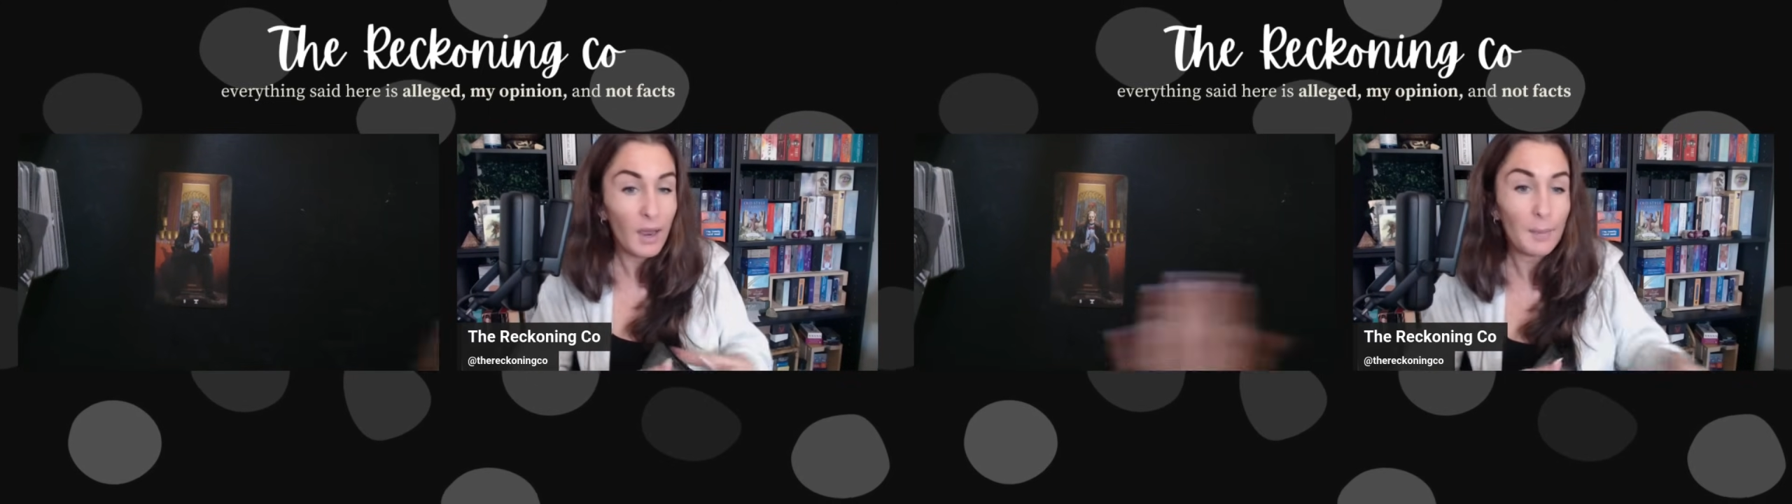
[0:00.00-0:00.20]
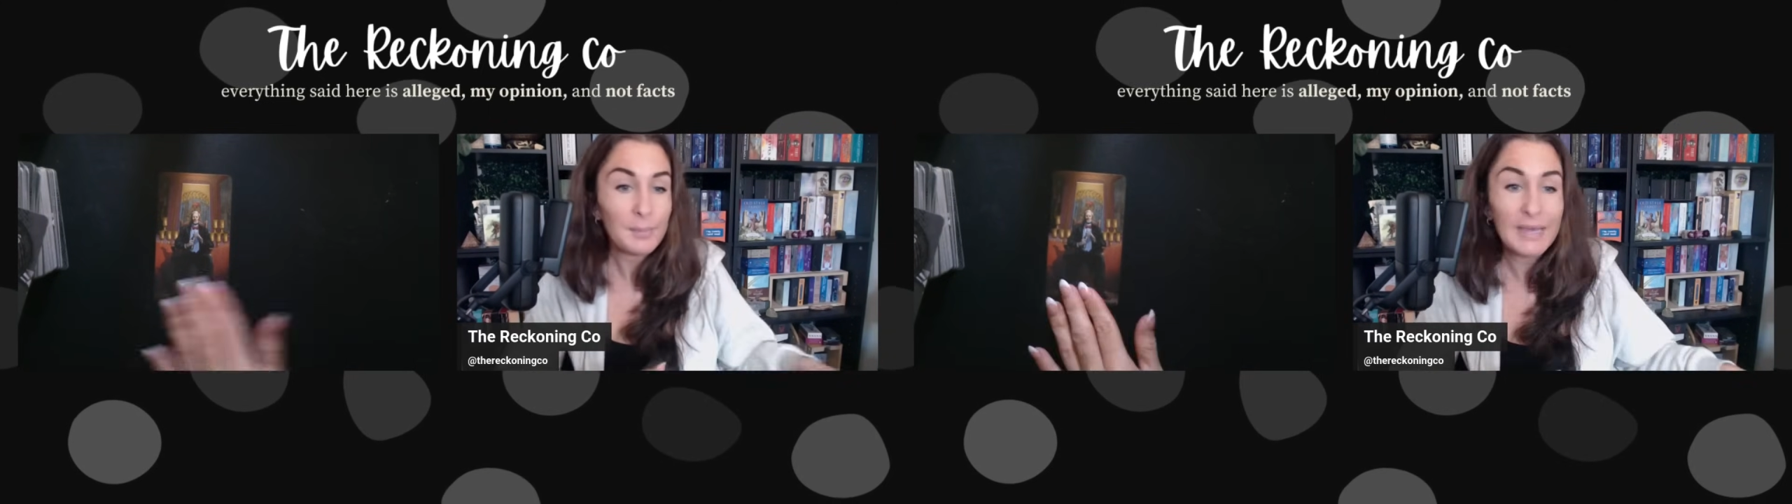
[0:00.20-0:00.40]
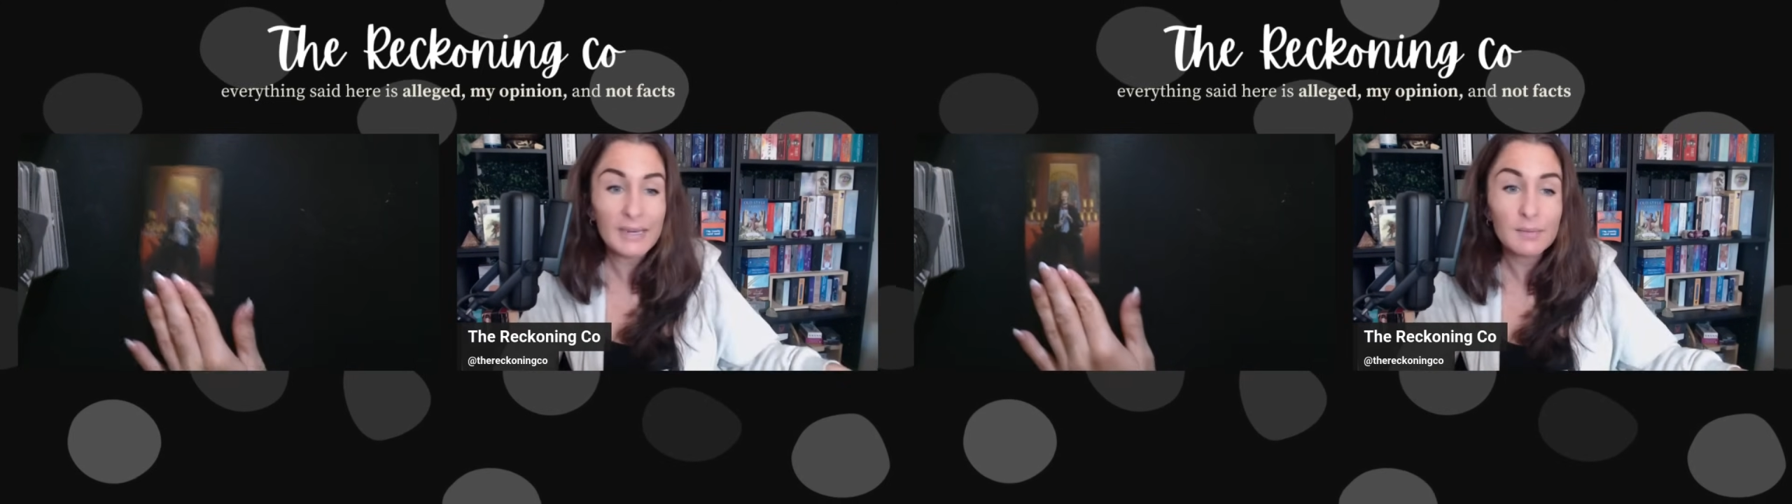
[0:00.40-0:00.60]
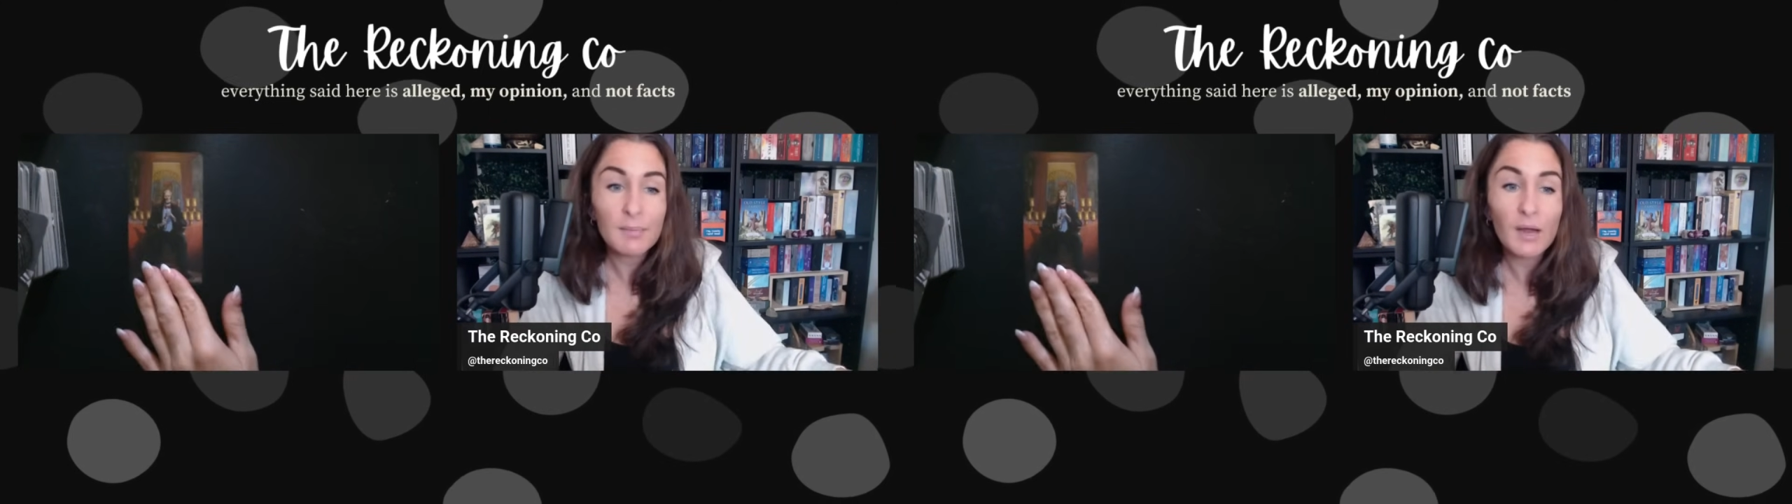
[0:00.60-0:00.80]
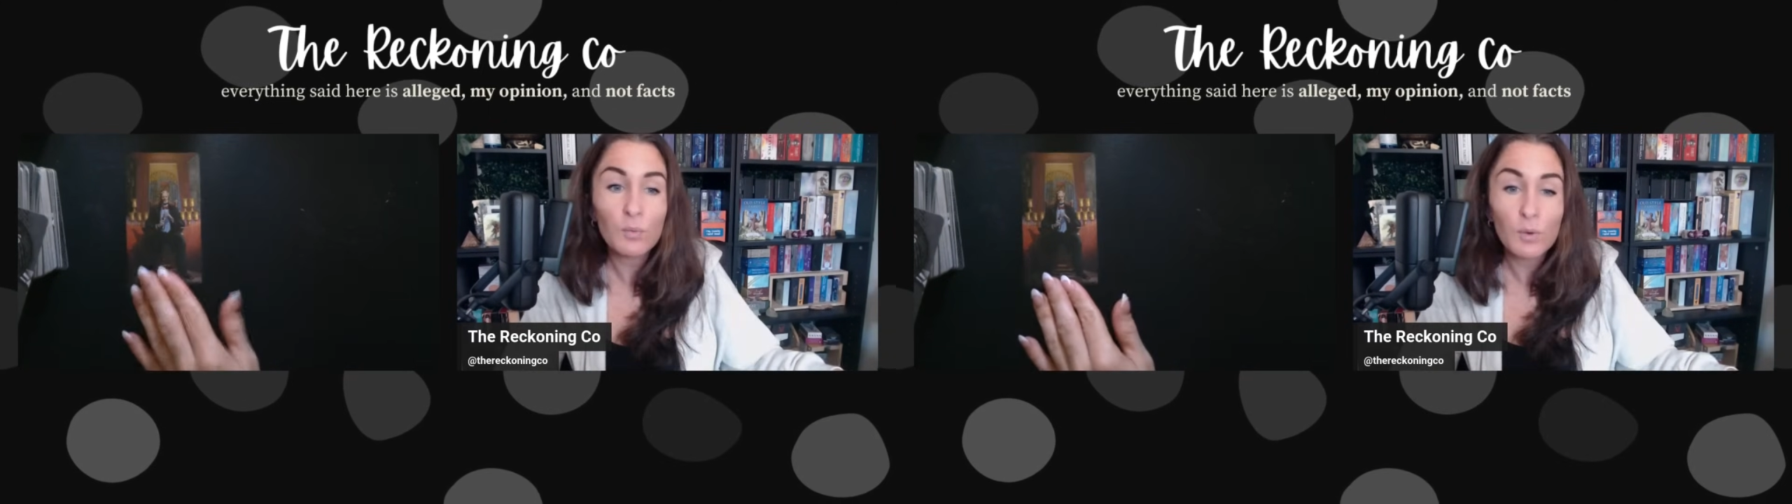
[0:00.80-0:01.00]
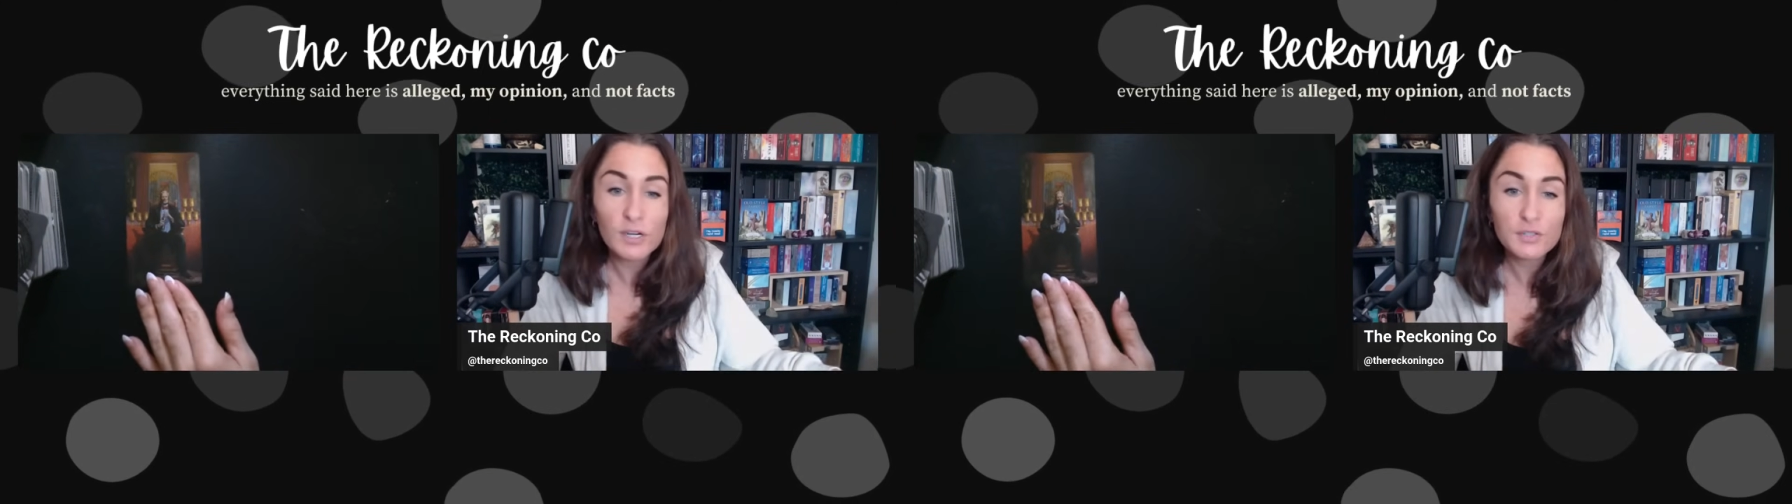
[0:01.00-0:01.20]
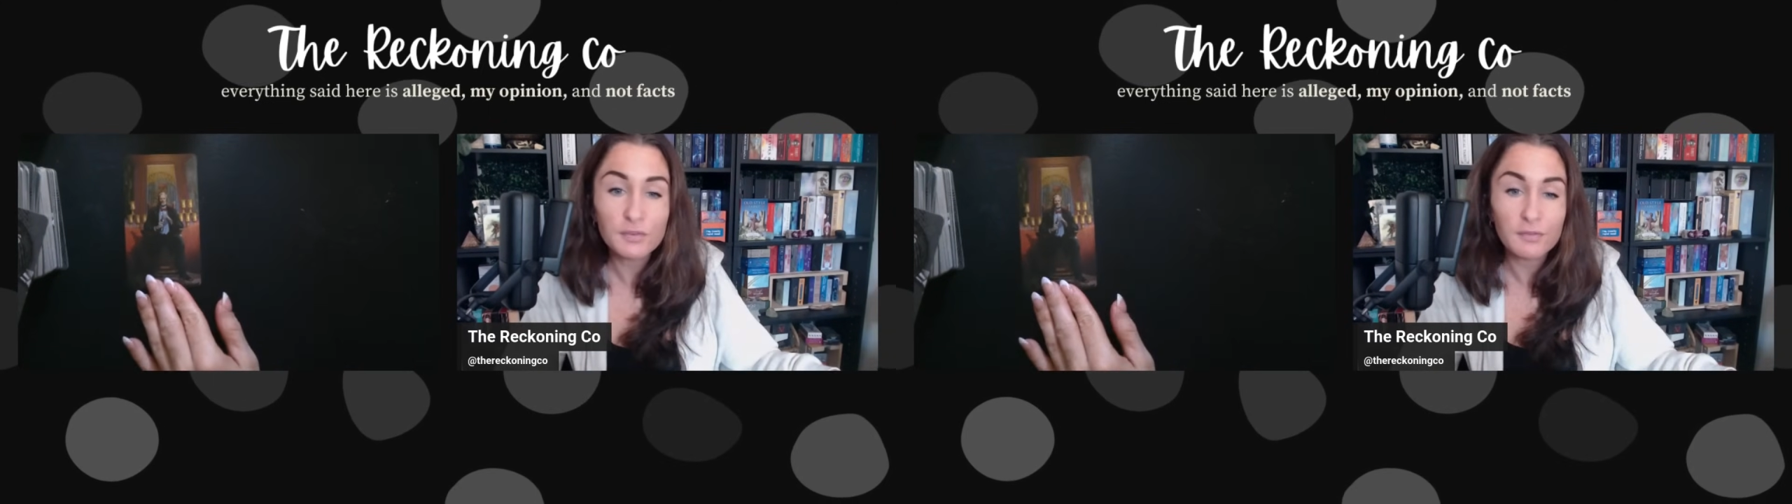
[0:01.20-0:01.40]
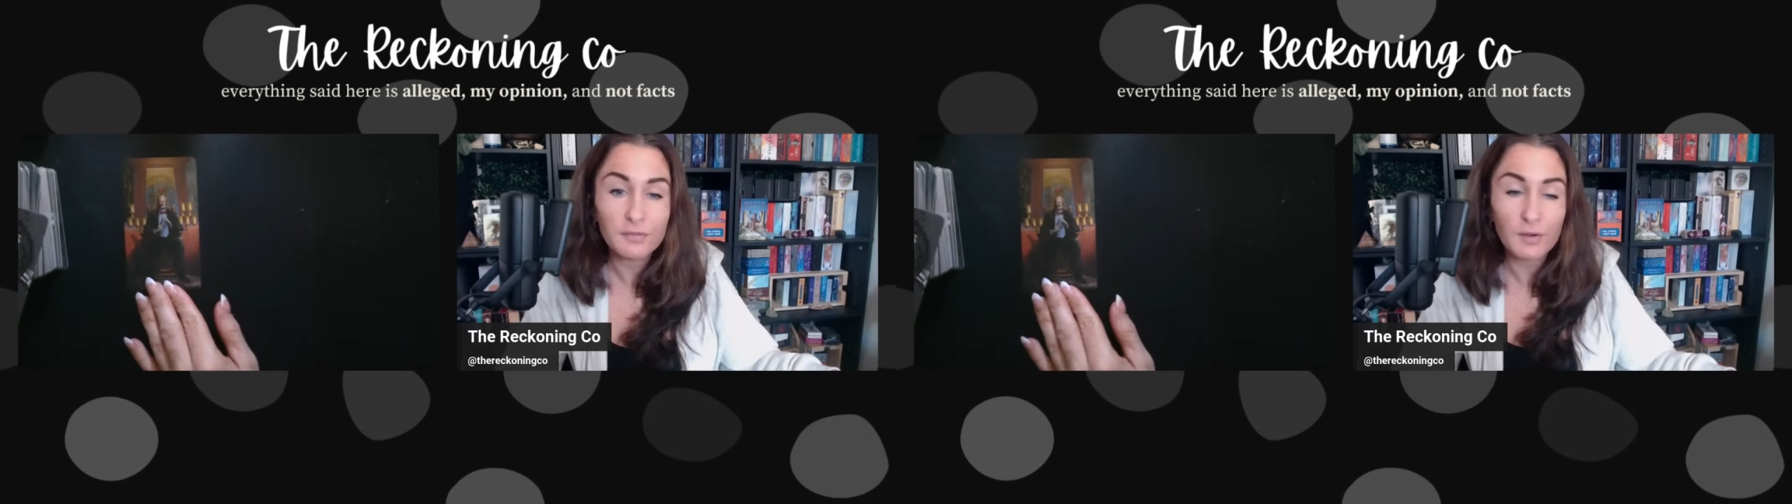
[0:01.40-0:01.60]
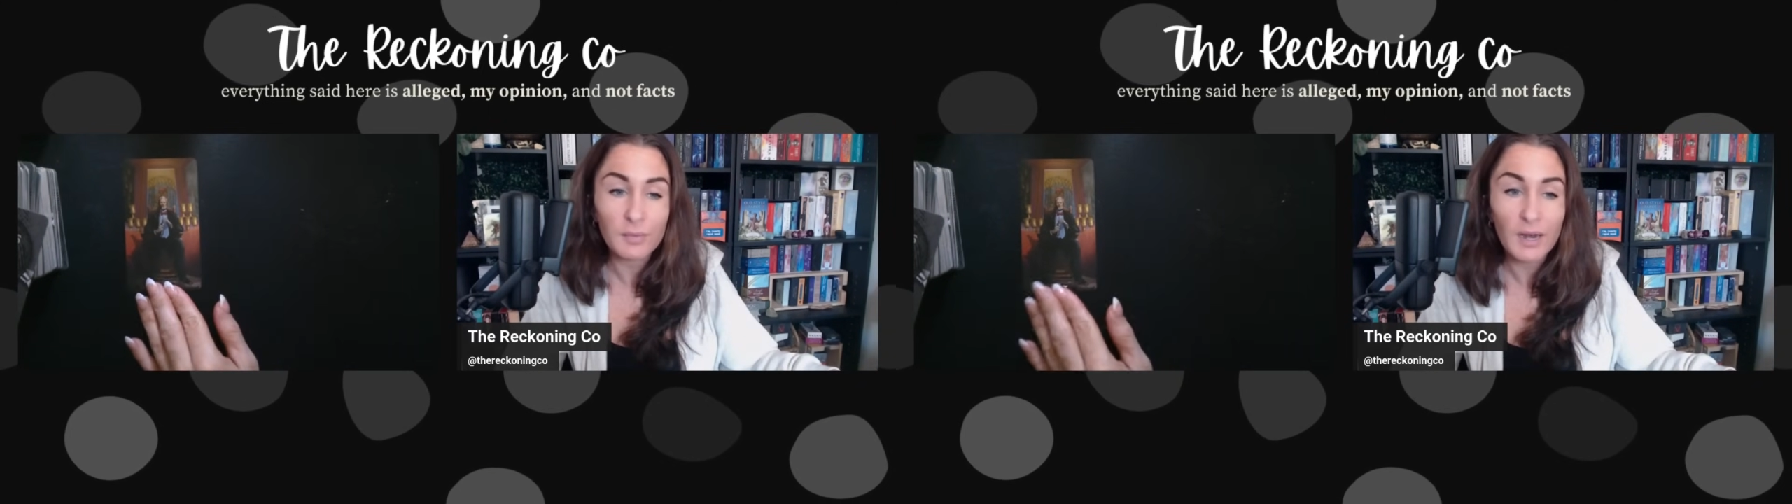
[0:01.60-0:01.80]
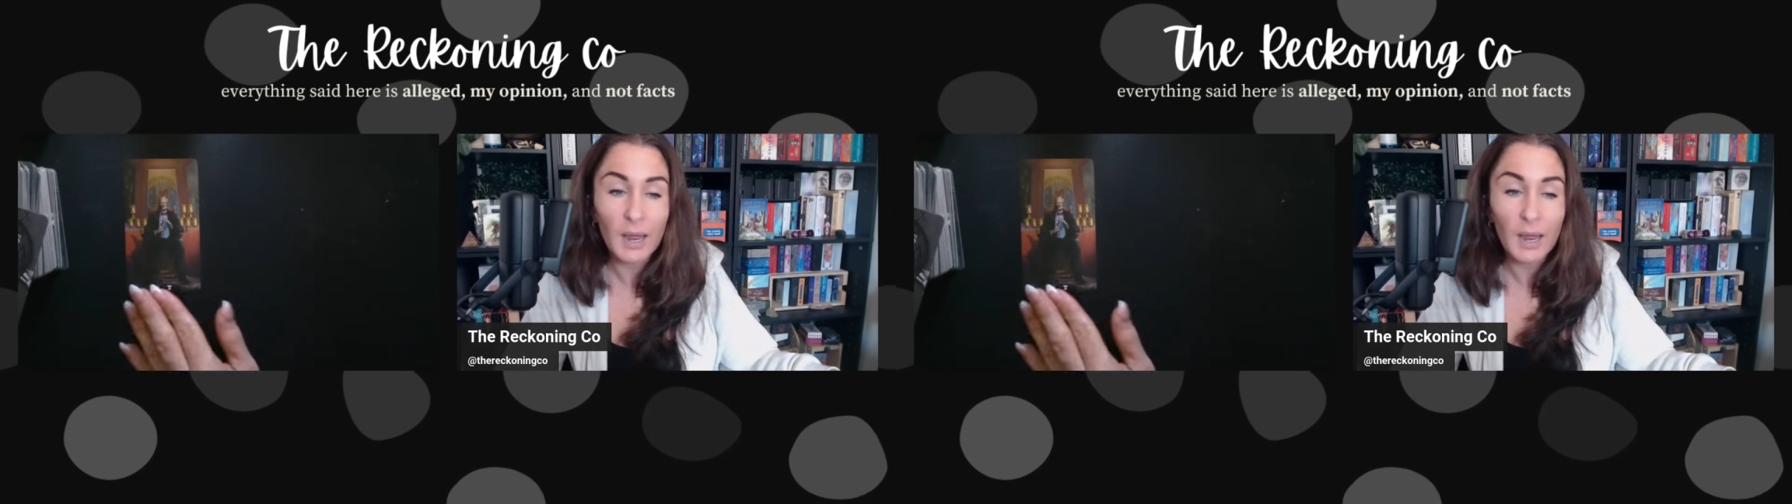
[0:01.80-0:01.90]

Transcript: I'm getting my wish fulfillment.